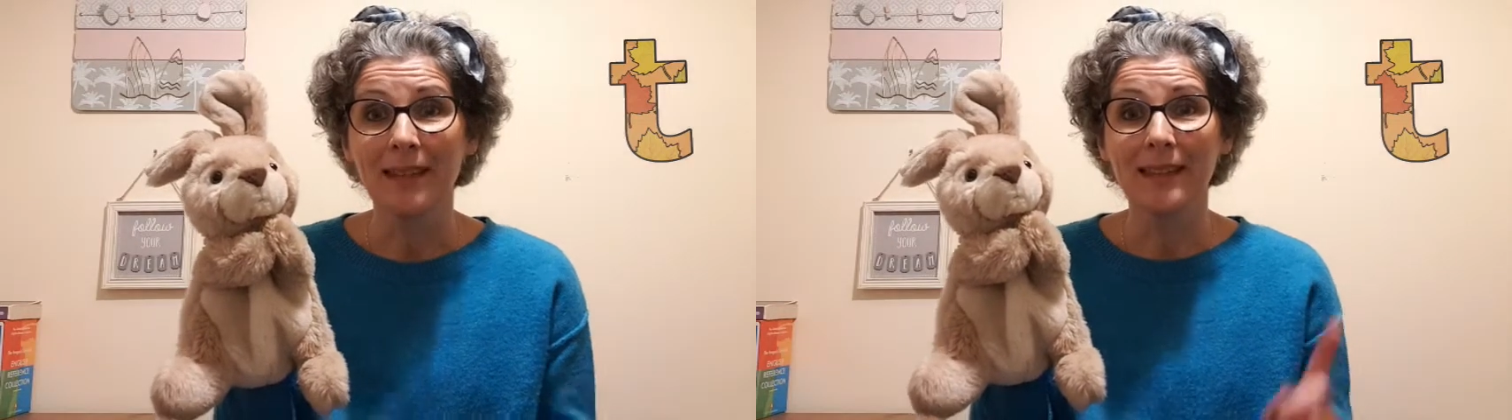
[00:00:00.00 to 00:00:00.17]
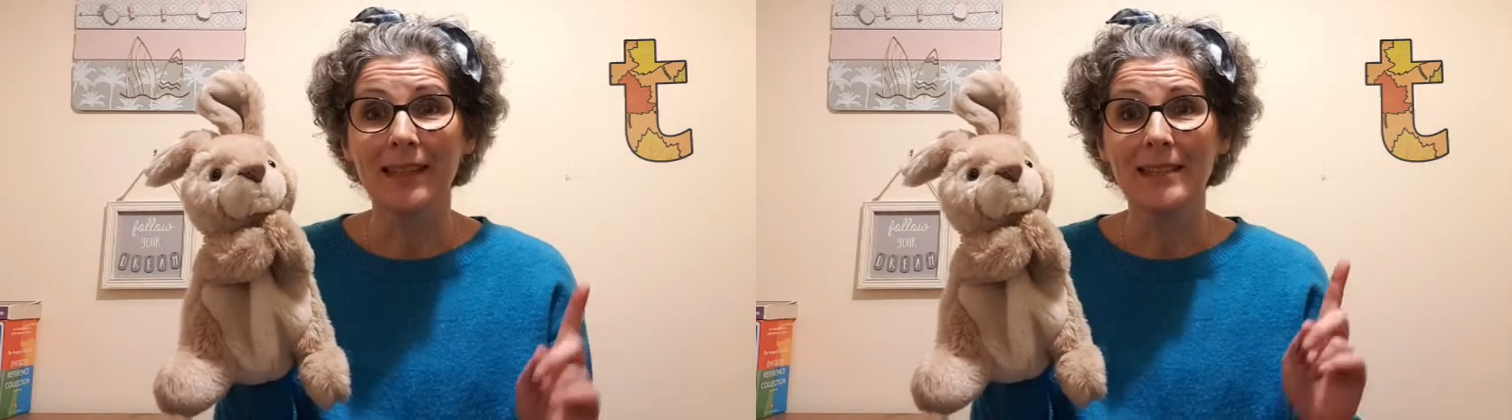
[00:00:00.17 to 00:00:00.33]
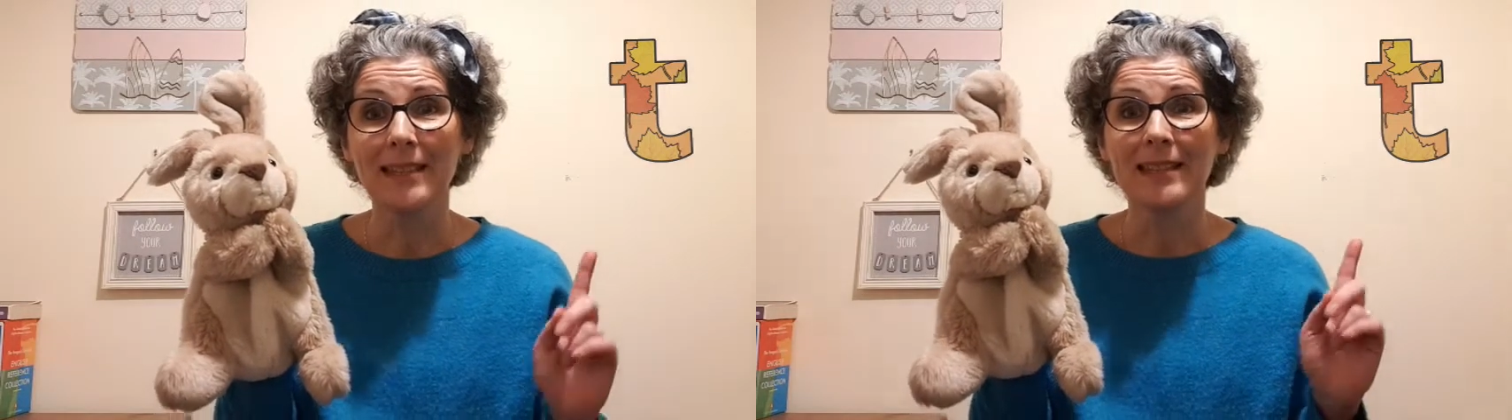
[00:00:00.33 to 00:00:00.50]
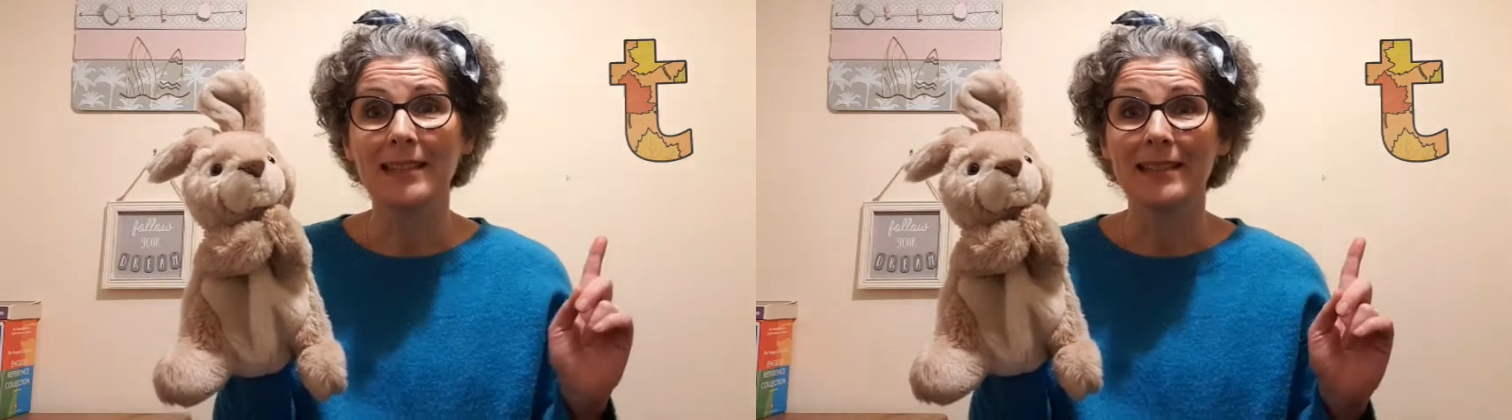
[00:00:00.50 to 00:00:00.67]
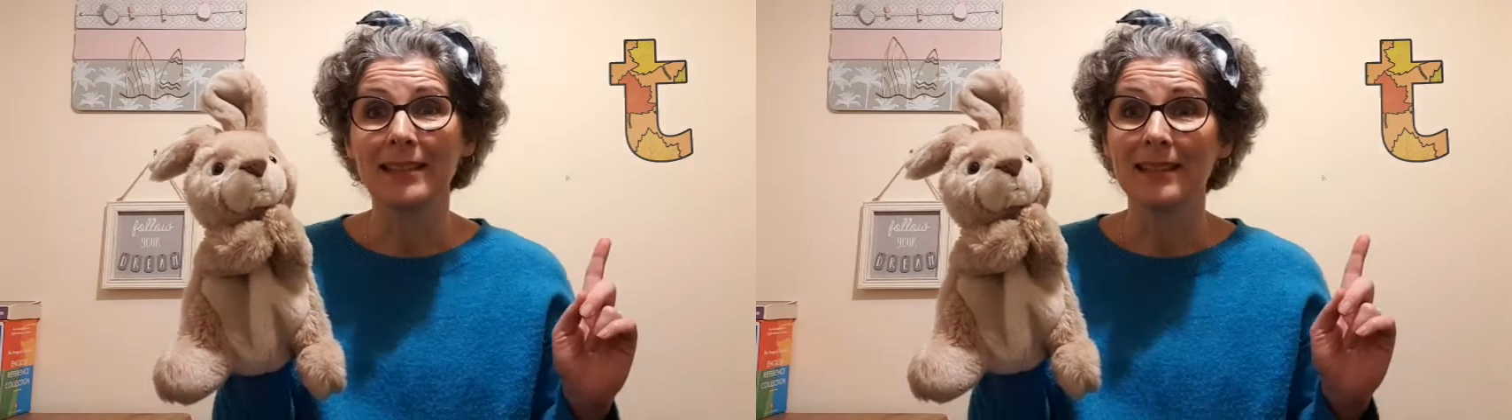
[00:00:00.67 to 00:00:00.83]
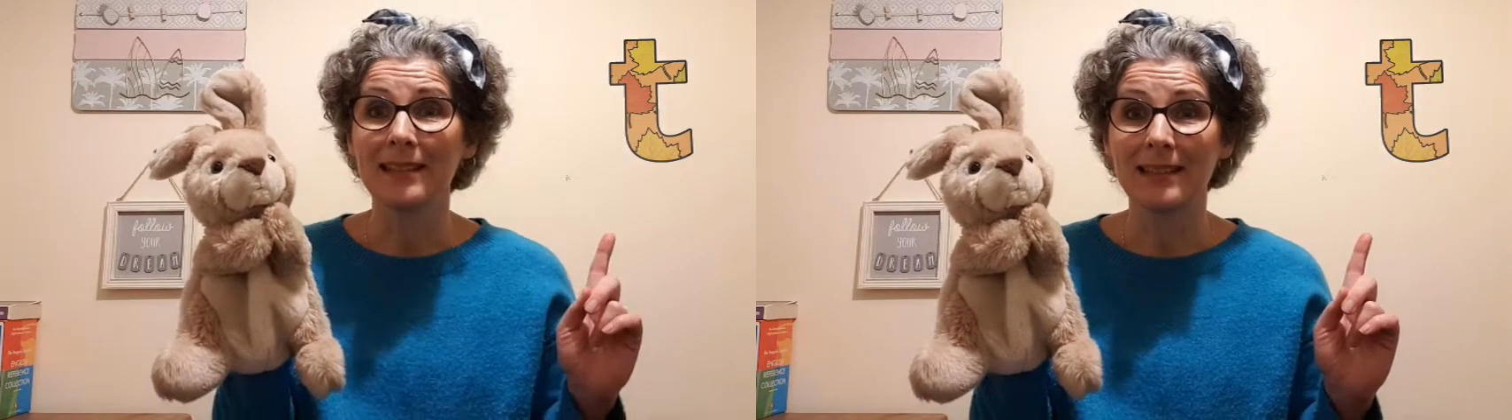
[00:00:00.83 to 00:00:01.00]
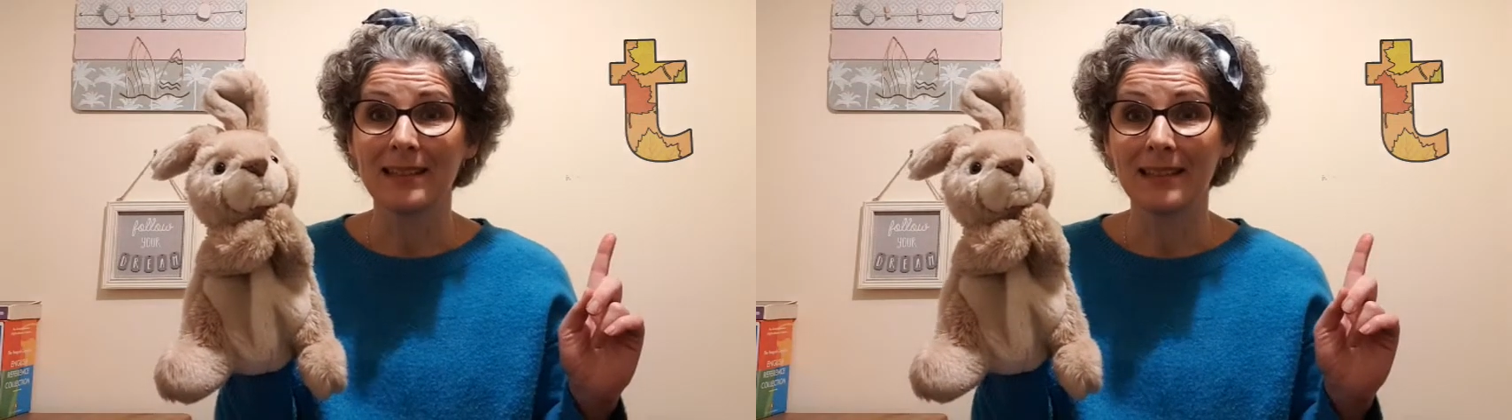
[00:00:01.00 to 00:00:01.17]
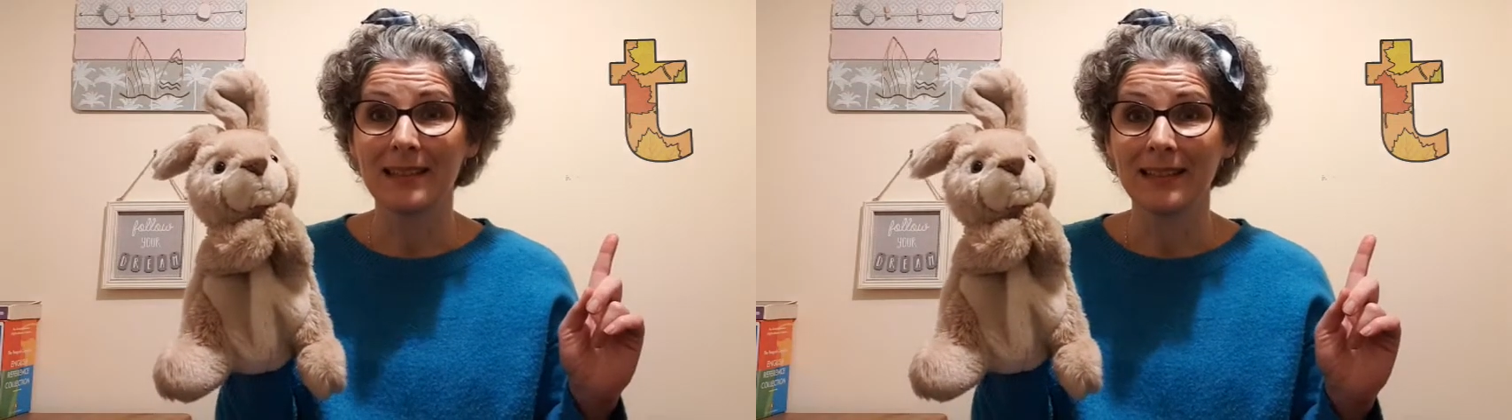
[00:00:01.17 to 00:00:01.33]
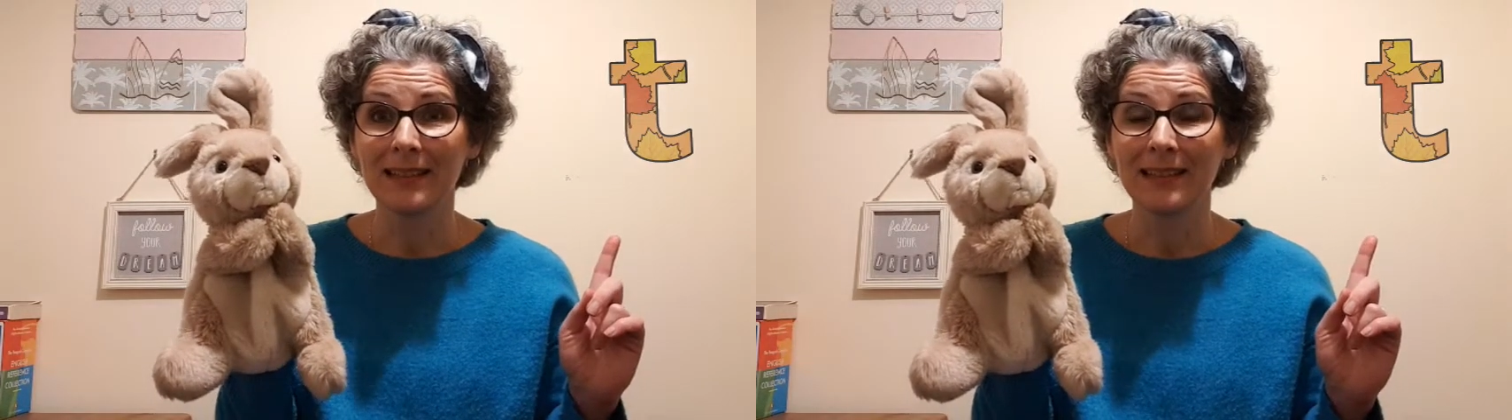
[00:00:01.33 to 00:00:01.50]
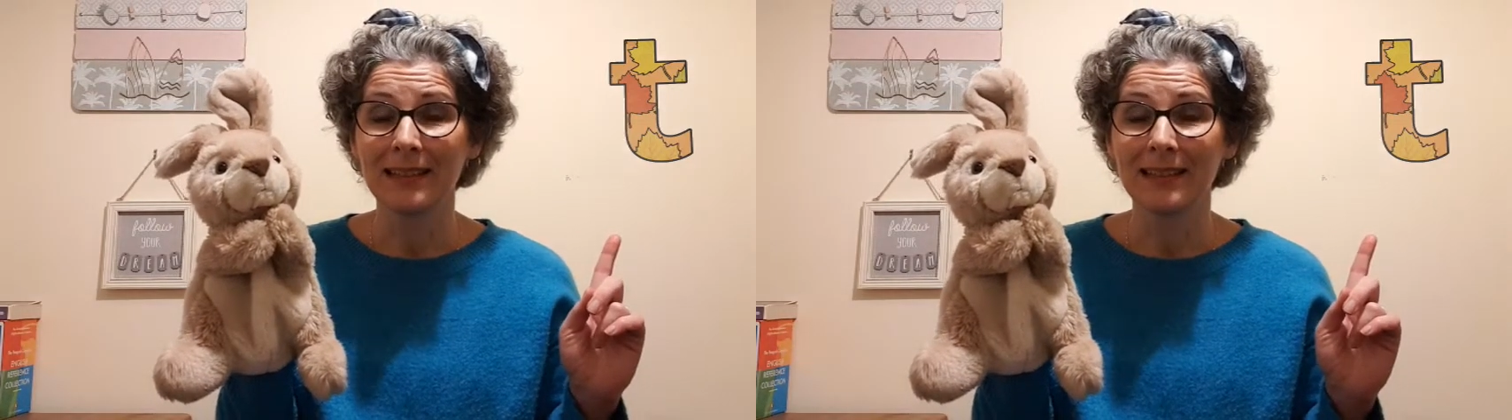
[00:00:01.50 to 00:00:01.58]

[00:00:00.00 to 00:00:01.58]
This is t.